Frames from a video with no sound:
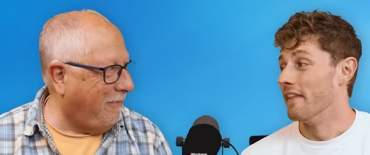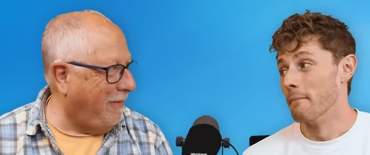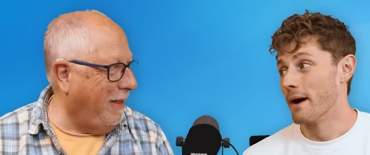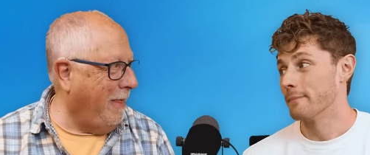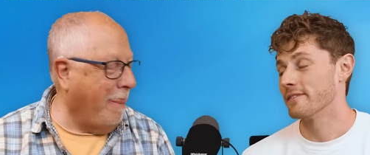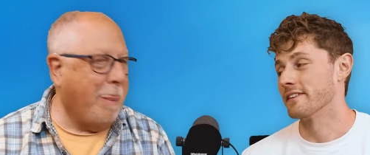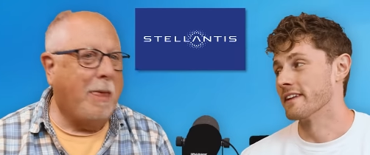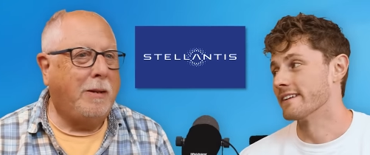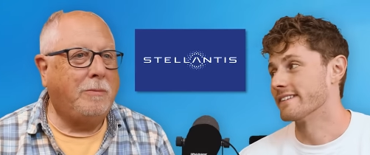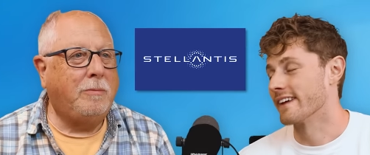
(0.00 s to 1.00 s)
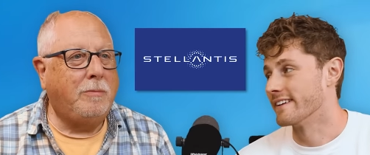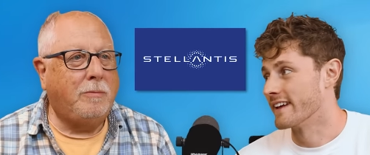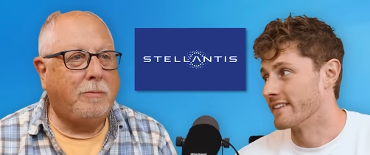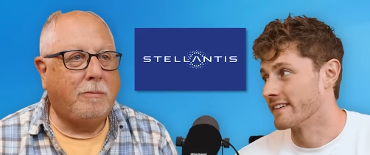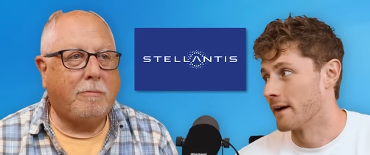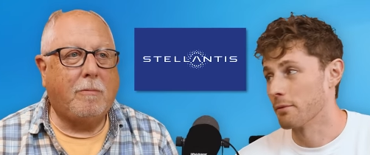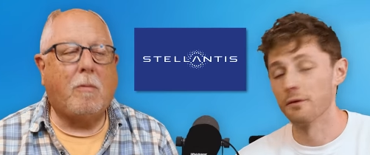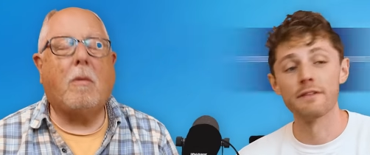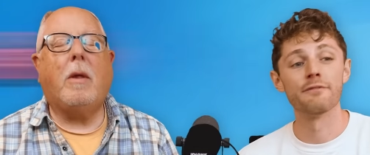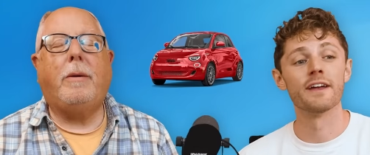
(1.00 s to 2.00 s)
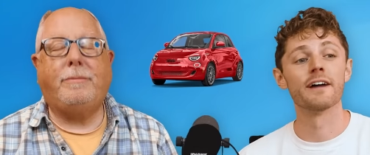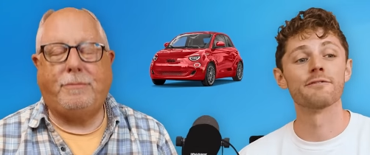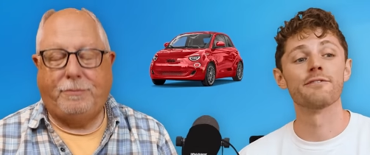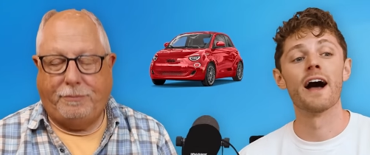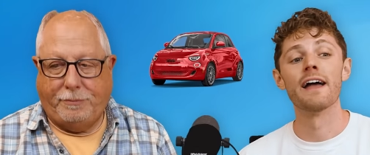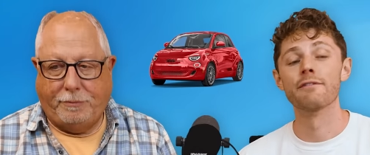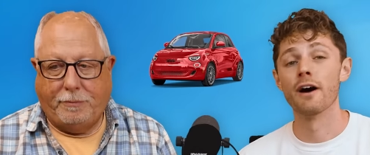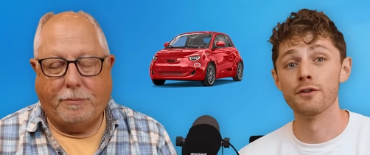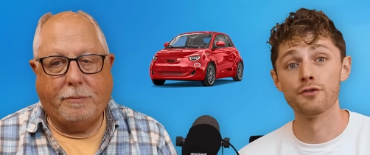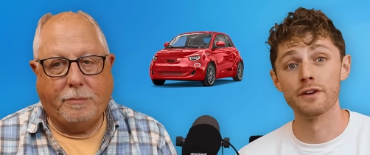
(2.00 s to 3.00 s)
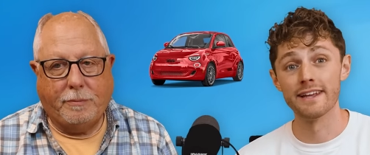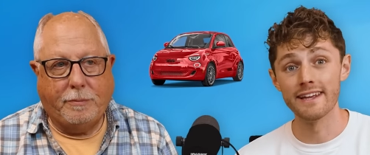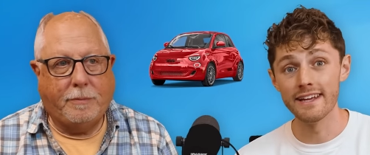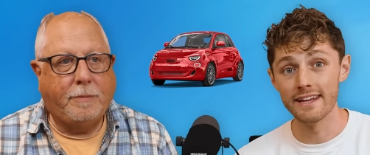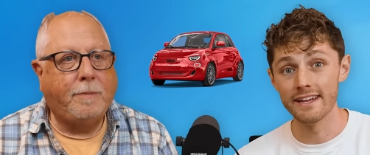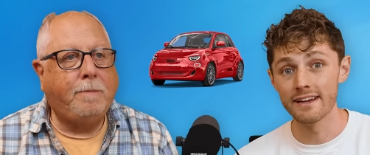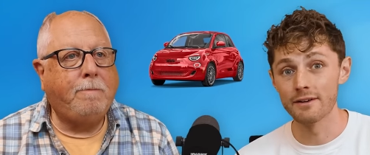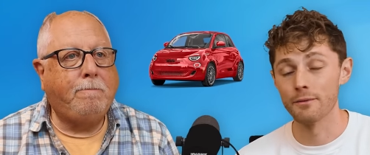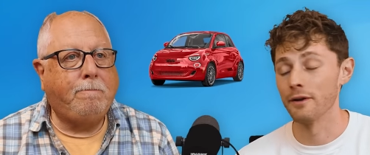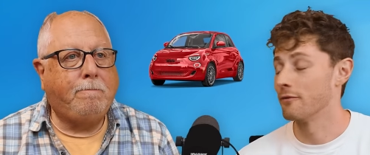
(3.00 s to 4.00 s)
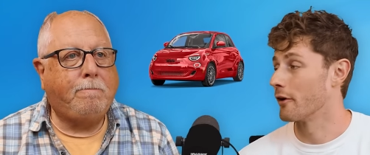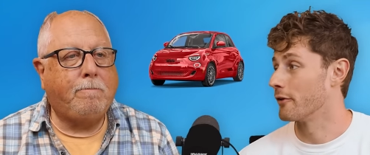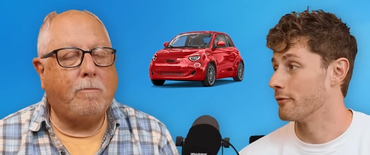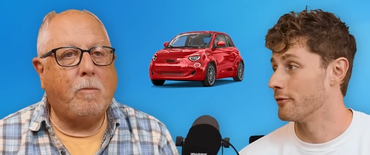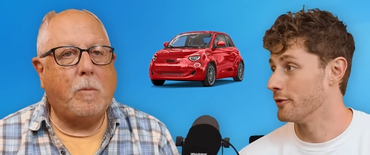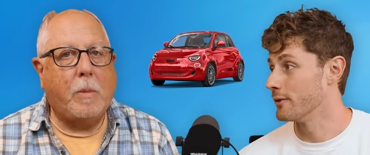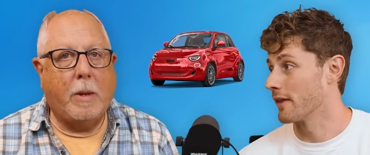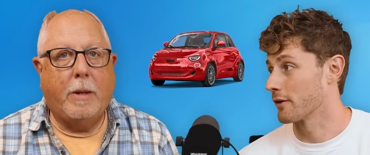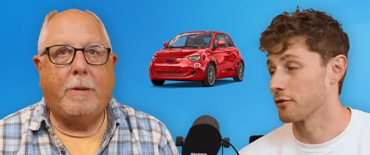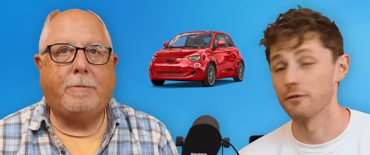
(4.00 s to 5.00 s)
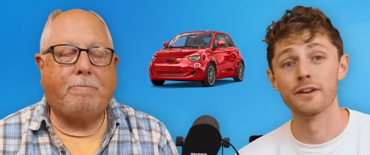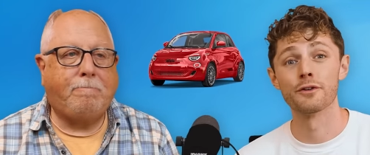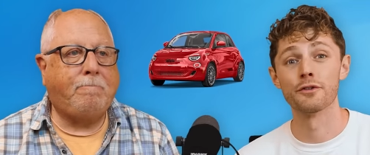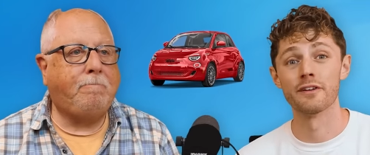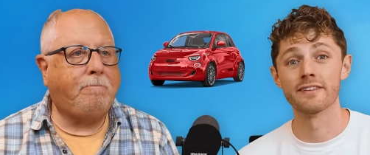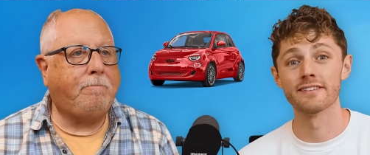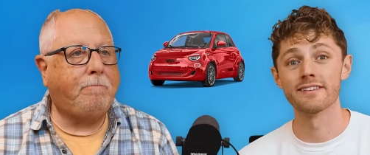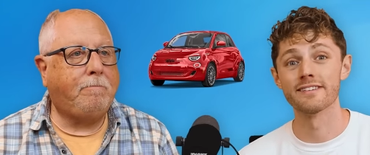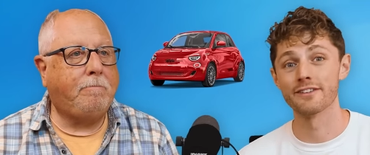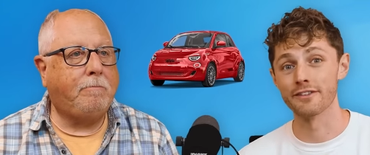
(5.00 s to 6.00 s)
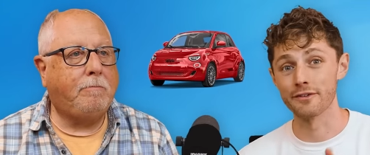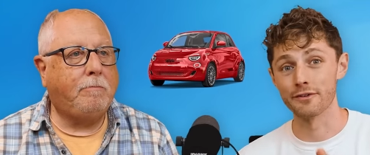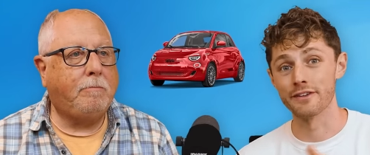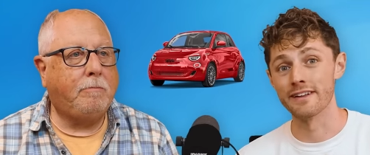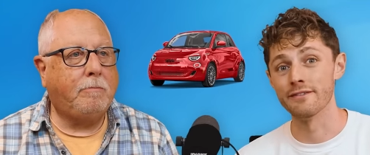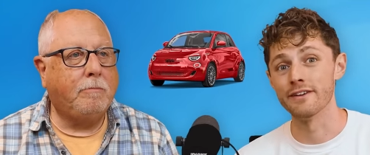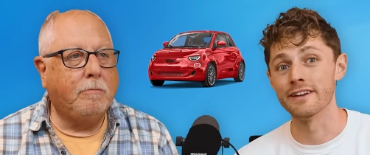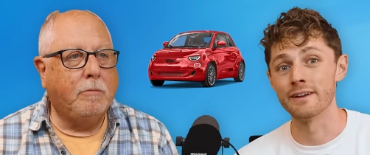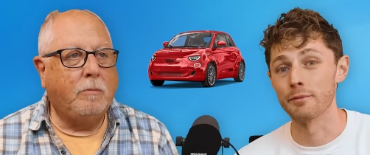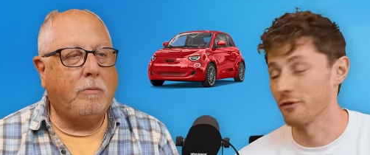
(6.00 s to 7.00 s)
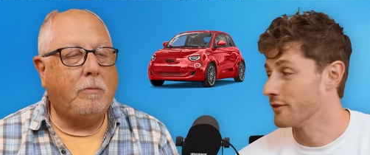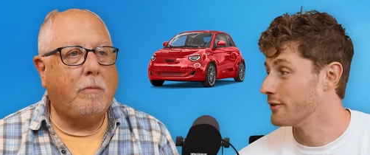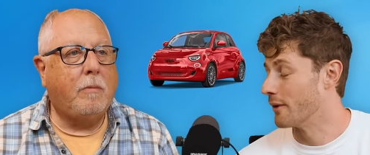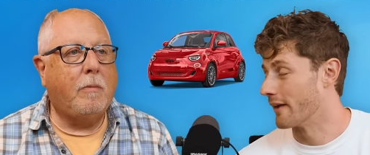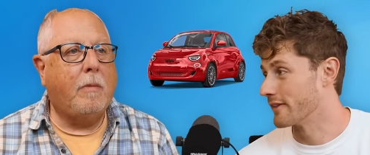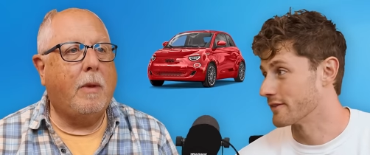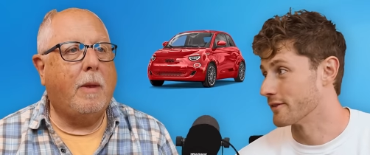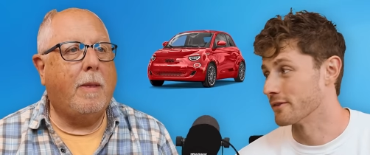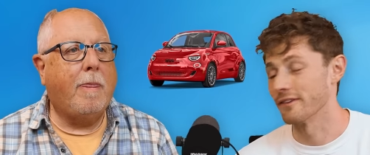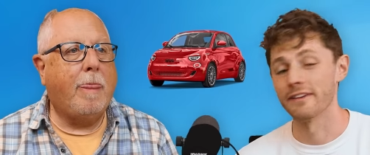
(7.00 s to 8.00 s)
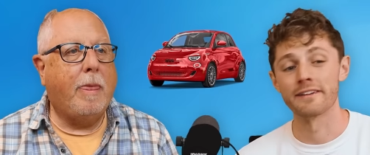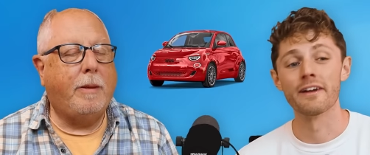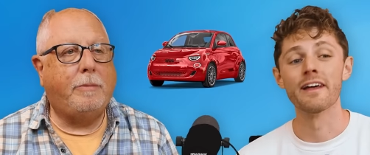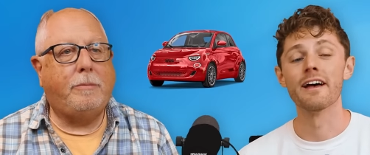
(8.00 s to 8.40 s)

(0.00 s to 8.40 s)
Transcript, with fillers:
Speaker 1: Then the Stellantis had to get in the top three. The Fiat 500e, one of our few electric vehicles on this list, although there's an EV at number two at the slowest selling